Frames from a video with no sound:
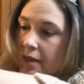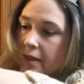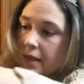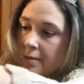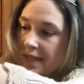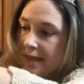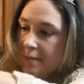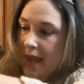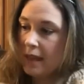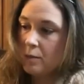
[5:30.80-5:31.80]
Glimpses
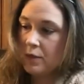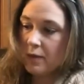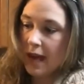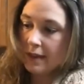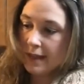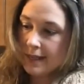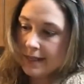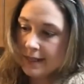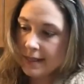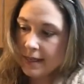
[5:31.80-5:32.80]
of Malibu
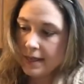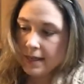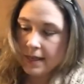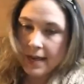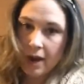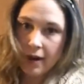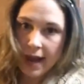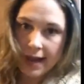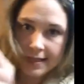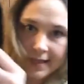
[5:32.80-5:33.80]
necklace. Now it has